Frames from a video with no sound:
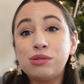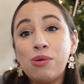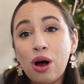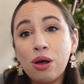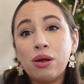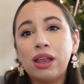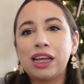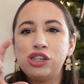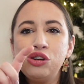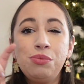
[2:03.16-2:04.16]

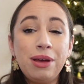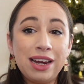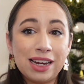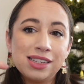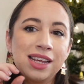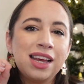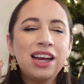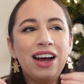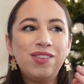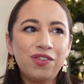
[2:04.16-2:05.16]
minis
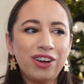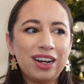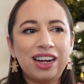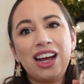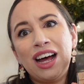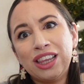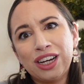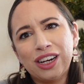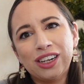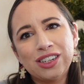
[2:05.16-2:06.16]
of different
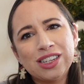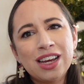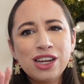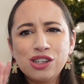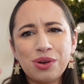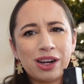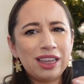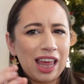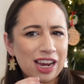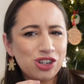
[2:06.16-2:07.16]
colors so I could
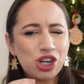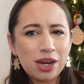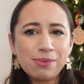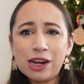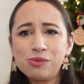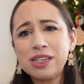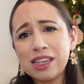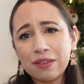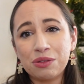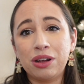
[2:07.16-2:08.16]
like shade match
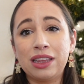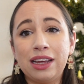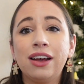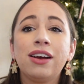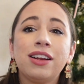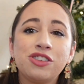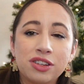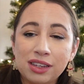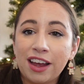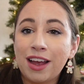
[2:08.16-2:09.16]
myself throughout the year. And it's
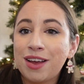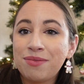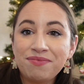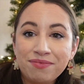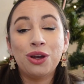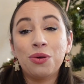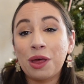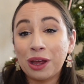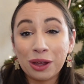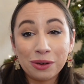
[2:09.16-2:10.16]
just like, no,
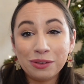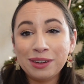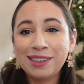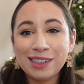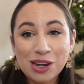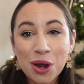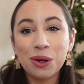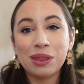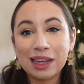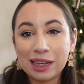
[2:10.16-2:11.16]
thank you. No,
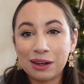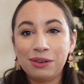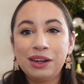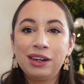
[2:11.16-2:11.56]
thank you.